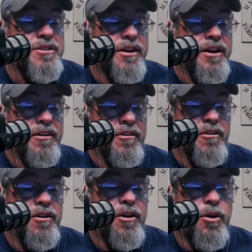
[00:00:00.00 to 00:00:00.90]
the
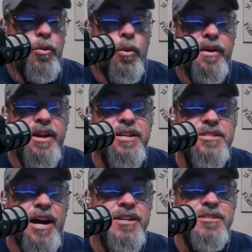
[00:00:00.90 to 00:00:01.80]
kicker: what
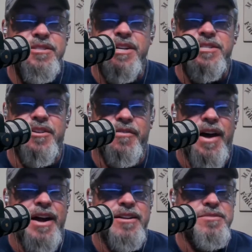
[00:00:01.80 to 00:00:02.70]
these agencies
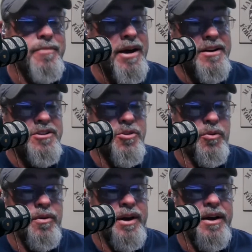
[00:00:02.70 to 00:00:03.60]
define as
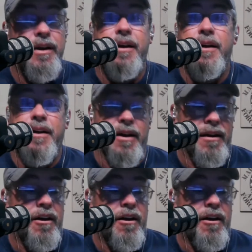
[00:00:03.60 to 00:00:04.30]
mandatory can